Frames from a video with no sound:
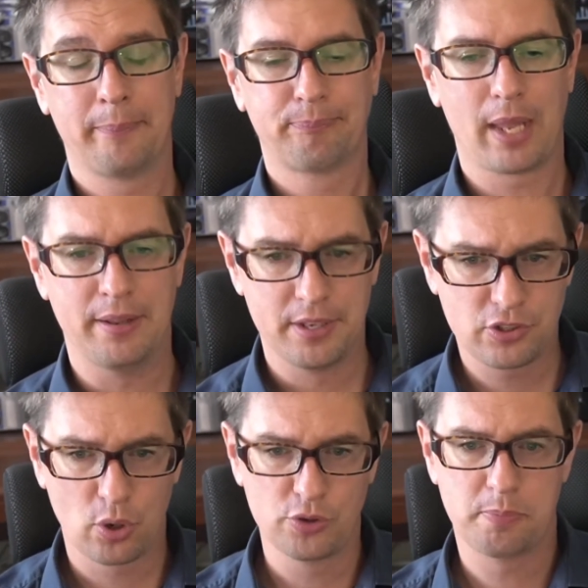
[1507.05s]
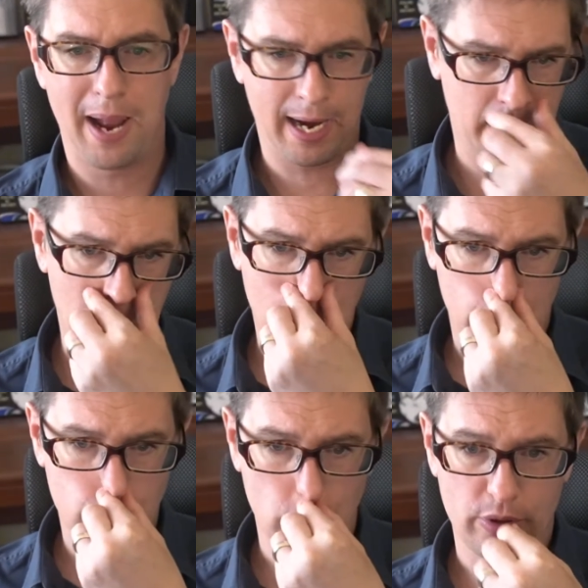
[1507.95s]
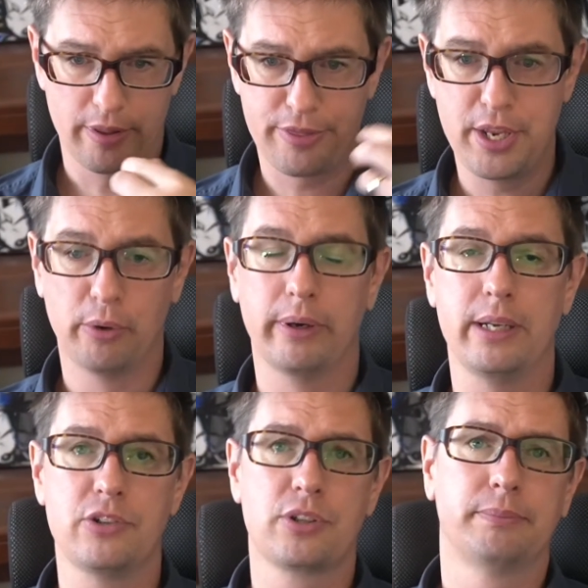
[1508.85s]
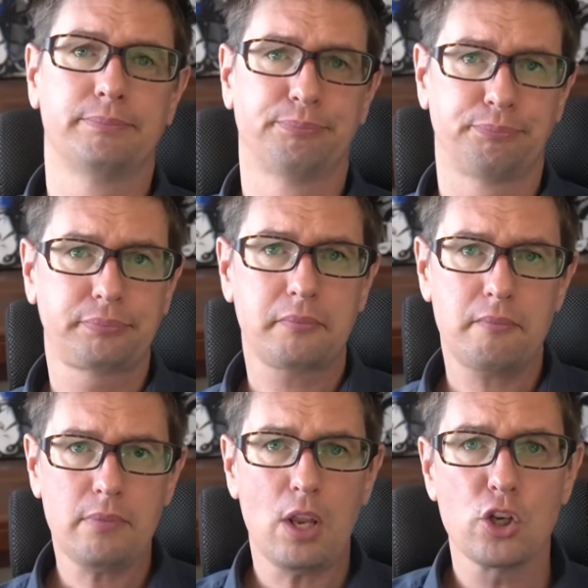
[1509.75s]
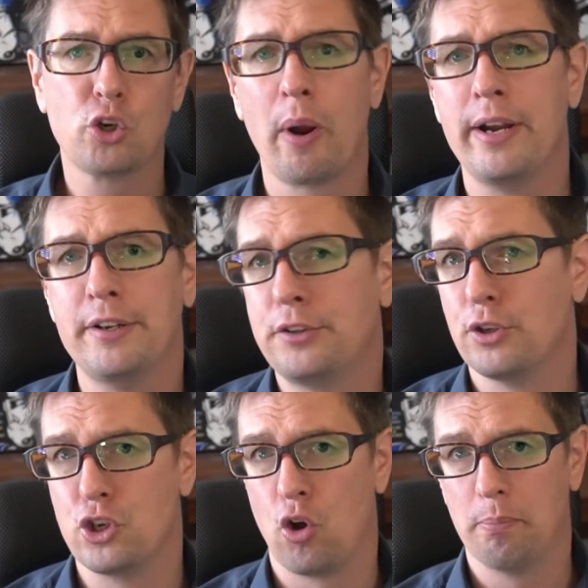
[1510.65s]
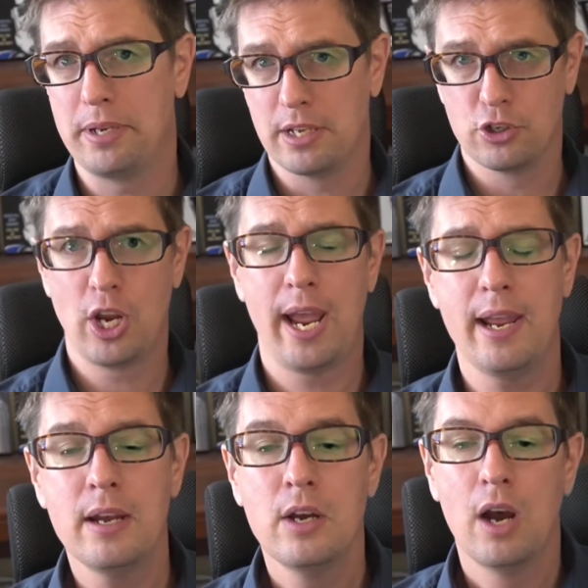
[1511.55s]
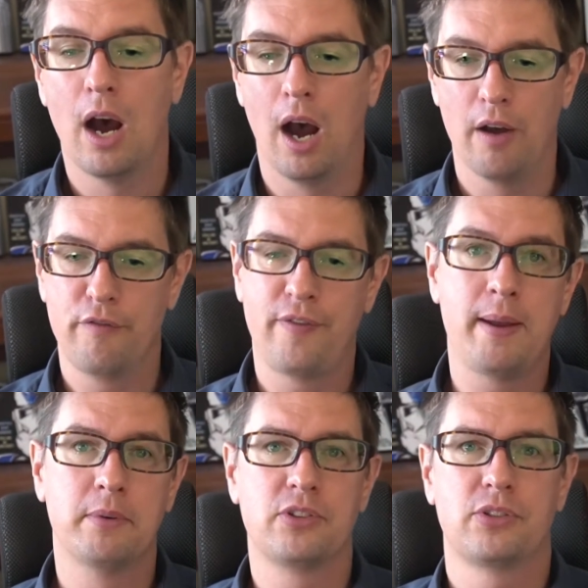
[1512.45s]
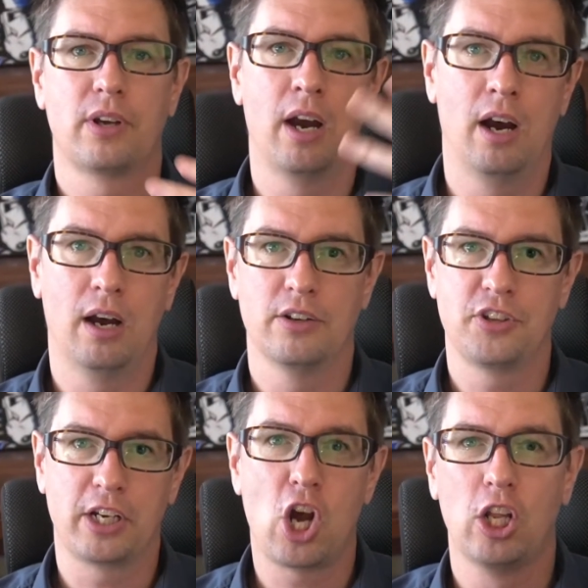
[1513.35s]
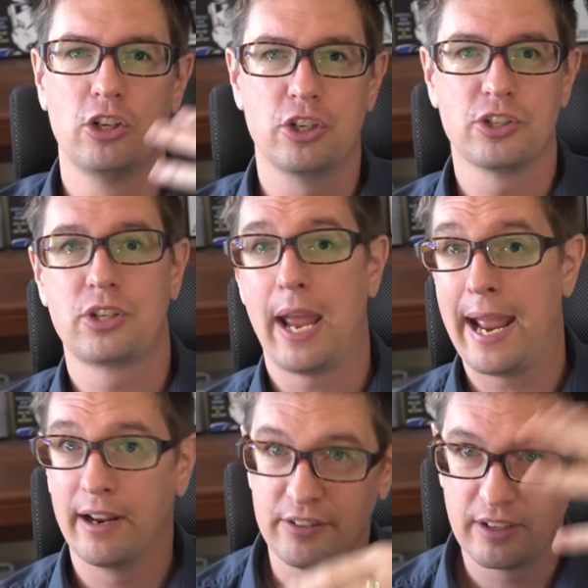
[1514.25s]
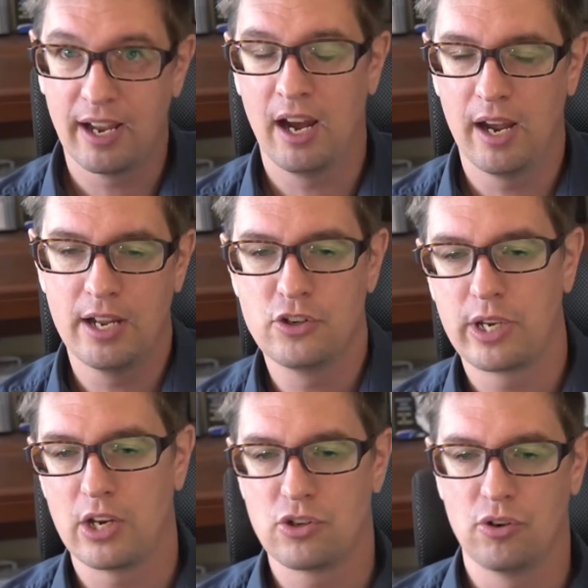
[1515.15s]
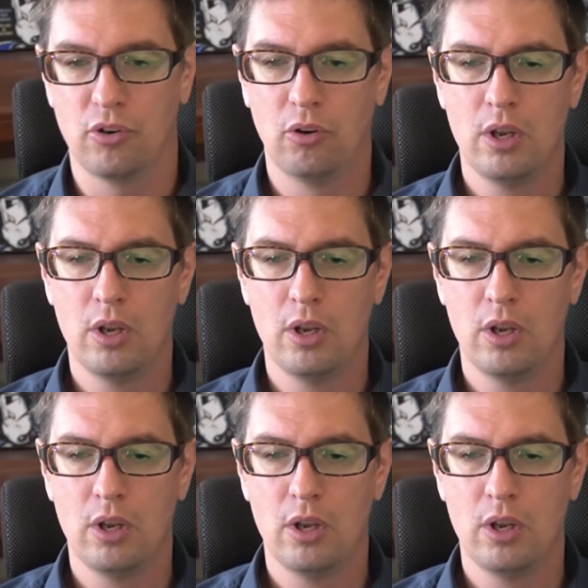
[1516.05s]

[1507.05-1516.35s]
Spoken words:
And this goes back to the theories credited to Jean Piaget, famous psychologist and educational